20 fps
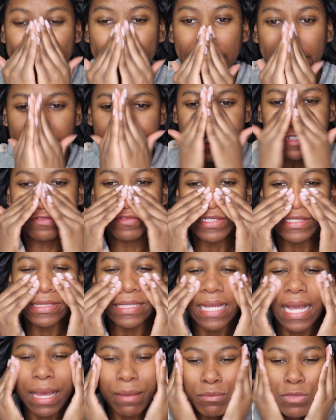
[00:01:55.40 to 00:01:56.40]
And the
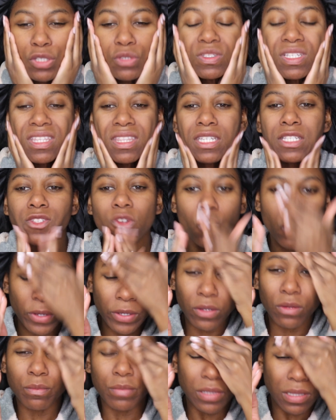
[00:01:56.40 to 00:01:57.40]
reason I'm using this
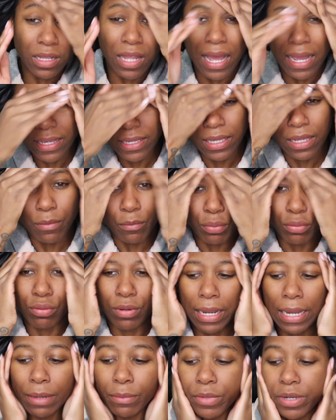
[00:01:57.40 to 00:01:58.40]
oil blocking
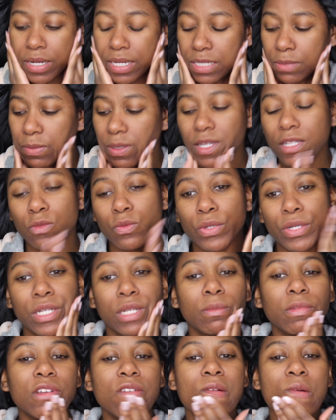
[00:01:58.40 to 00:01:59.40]
primer is because we're going
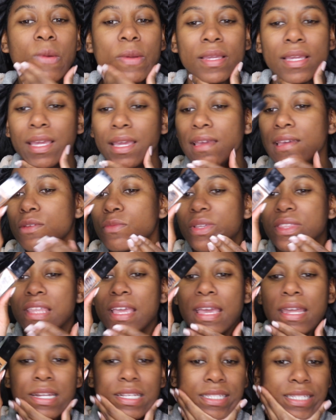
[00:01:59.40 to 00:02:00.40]
to be going in with
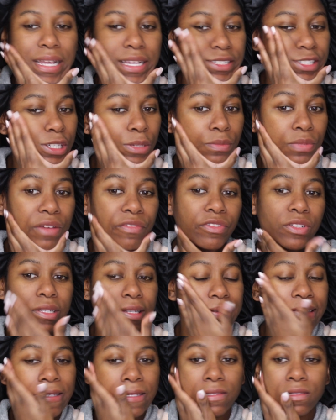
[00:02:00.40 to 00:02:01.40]
the Anastasia
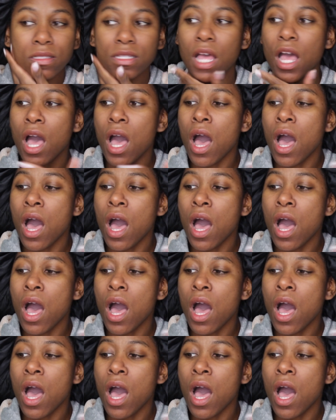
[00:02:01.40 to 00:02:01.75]
Beverly Hills